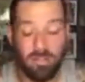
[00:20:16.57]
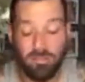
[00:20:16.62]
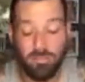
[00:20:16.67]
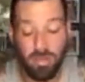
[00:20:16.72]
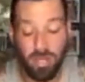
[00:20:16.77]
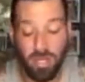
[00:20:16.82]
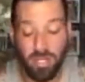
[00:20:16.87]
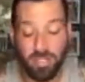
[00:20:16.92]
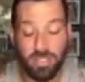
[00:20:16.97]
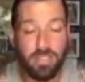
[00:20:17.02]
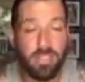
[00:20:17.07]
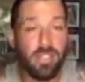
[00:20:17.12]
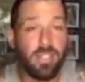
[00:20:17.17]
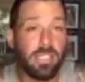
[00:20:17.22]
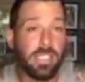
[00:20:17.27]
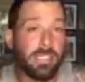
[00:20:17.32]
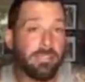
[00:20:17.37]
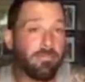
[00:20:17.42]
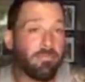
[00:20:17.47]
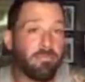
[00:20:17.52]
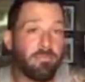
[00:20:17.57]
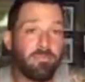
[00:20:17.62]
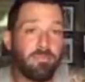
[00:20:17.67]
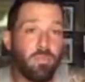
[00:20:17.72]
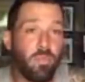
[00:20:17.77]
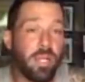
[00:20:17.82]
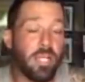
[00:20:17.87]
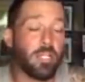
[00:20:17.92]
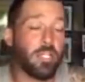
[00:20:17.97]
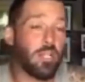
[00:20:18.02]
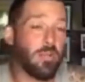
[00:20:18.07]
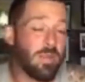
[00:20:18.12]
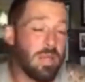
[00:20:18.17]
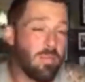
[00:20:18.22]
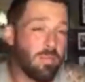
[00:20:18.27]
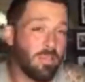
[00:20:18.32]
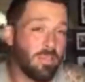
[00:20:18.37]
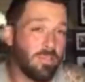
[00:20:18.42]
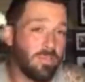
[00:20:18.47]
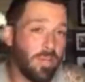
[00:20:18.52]
But we get 2
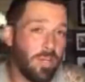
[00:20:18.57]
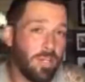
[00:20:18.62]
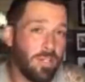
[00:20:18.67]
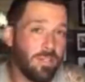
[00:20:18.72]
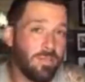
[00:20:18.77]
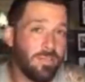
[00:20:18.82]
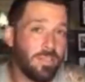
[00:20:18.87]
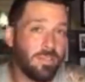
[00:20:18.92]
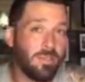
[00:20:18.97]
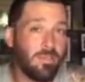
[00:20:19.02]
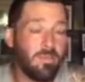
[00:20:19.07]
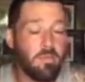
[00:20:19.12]
people involved,